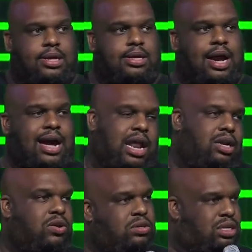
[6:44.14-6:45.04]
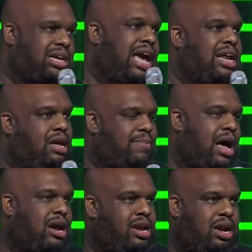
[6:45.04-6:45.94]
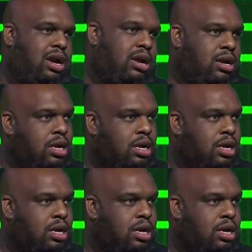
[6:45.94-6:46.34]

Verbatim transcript: Y'all got a new stadium out here